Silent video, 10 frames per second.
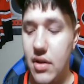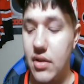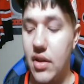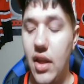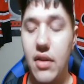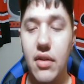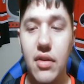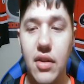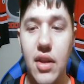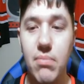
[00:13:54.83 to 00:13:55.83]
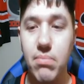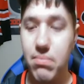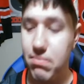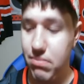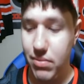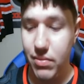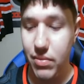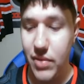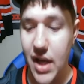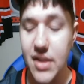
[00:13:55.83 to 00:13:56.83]
they
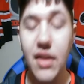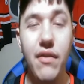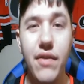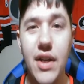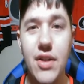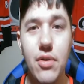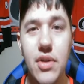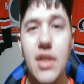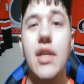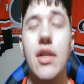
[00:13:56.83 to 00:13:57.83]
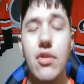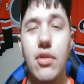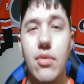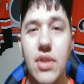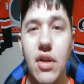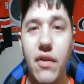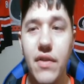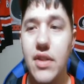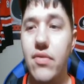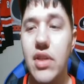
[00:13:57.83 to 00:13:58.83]
identified Tony DeAngelo as an
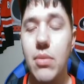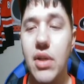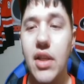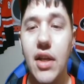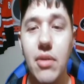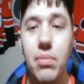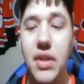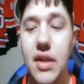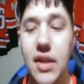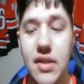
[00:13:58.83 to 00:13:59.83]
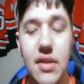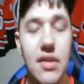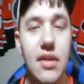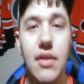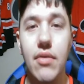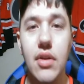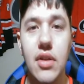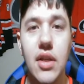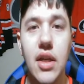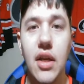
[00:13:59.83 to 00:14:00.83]
offensive D-man that could play next to Slavin
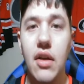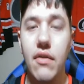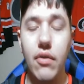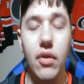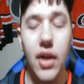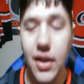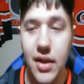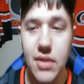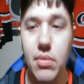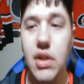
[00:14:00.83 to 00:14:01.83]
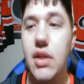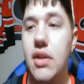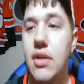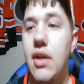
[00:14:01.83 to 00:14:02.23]
for a lot less money